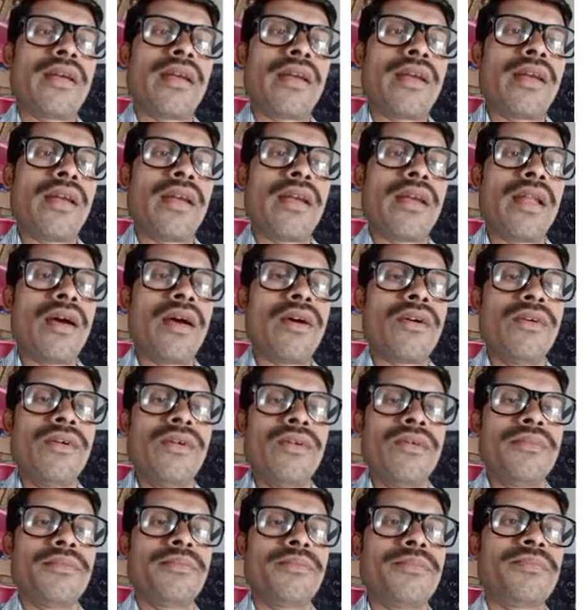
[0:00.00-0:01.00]
Now
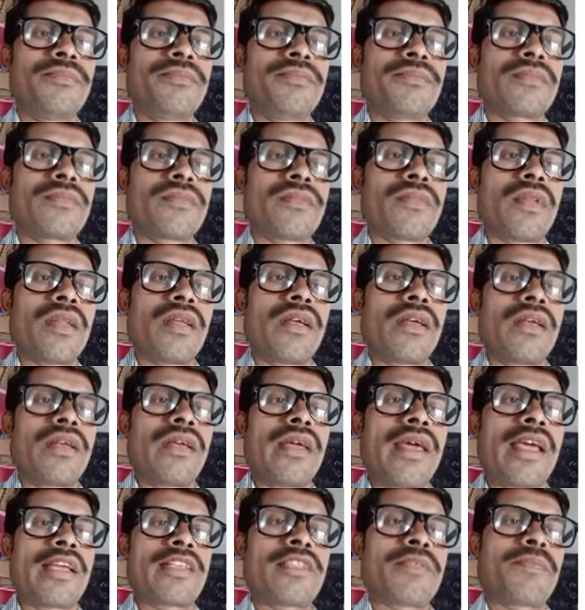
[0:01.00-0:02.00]

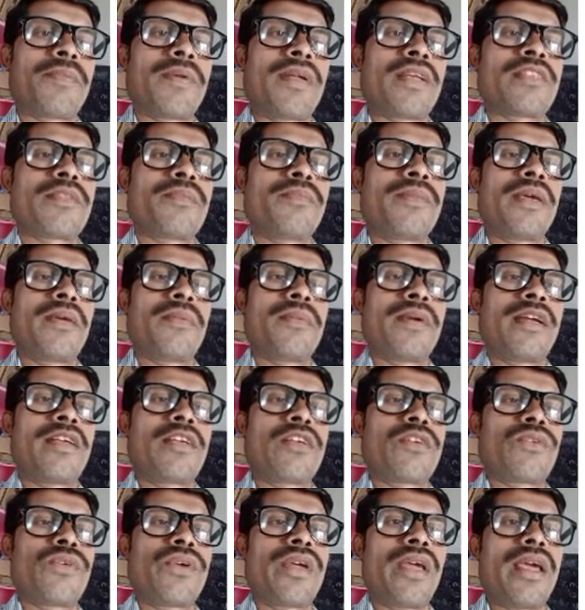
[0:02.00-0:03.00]
x plus b by
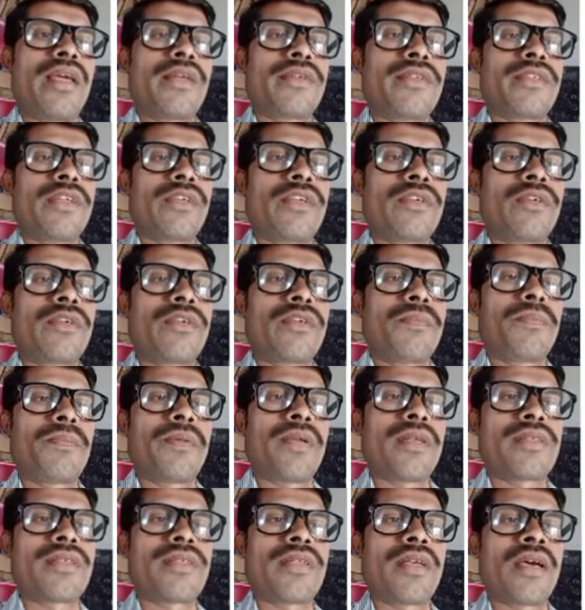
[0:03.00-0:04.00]
2a is equal to
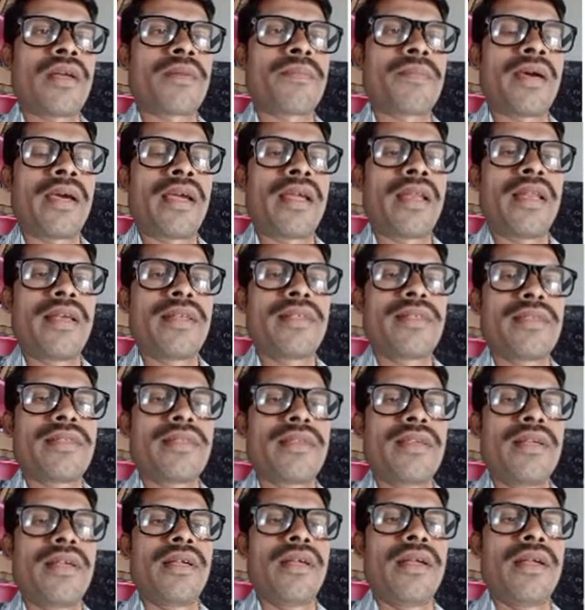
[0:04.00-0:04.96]
plus or minus,